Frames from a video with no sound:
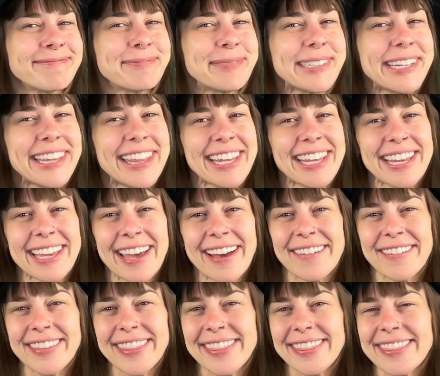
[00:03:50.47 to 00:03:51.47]
Breathing
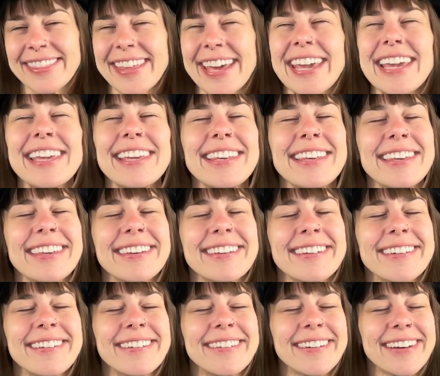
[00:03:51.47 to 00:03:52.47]
out, thank
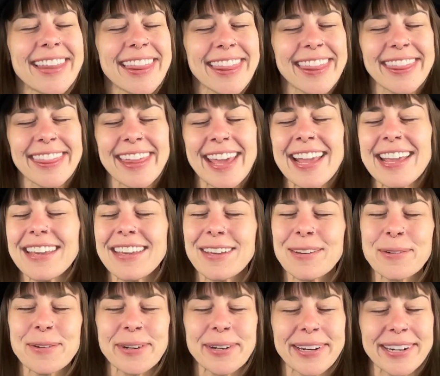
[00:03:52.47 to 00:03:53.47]
you. Thank
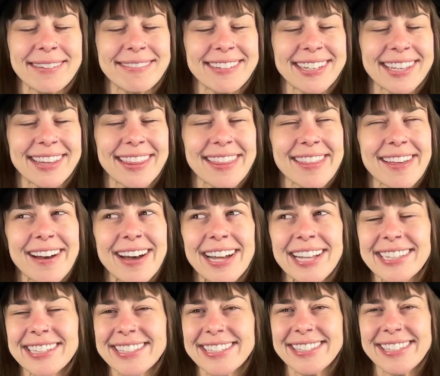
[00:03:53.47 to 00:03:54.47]
you, craving
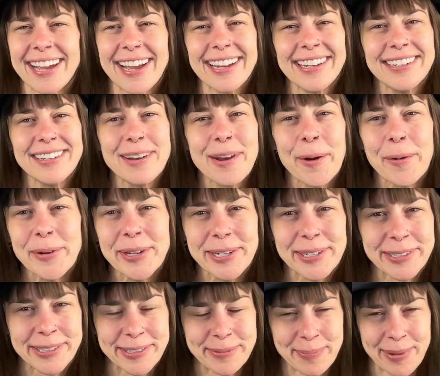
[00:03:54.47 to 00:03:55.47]
thoughts. I know
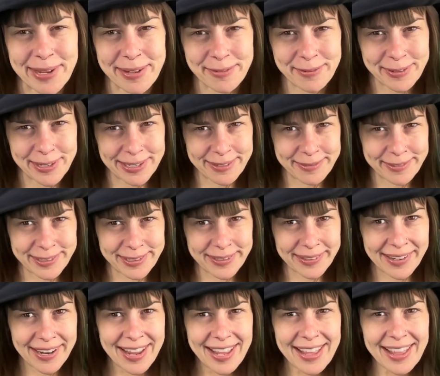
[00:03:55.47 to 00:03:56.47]
you're in my favor.